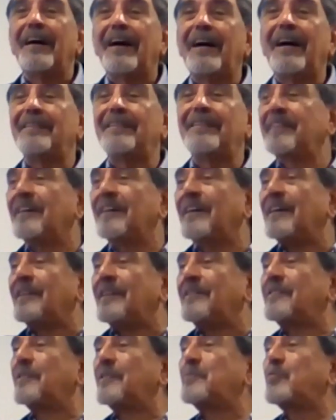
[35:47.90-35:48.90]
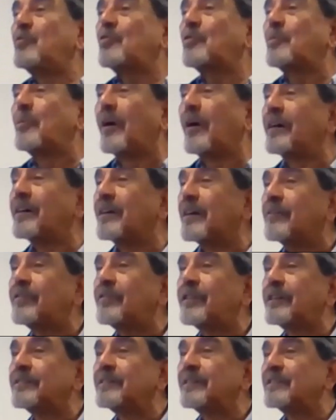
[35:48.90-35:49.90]
And the book by
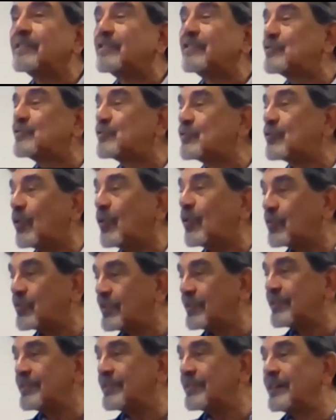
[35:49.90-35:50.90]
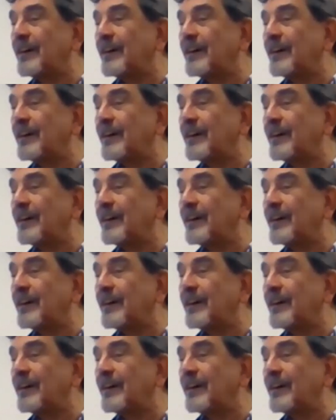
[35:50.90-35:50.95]
Frederick Shorter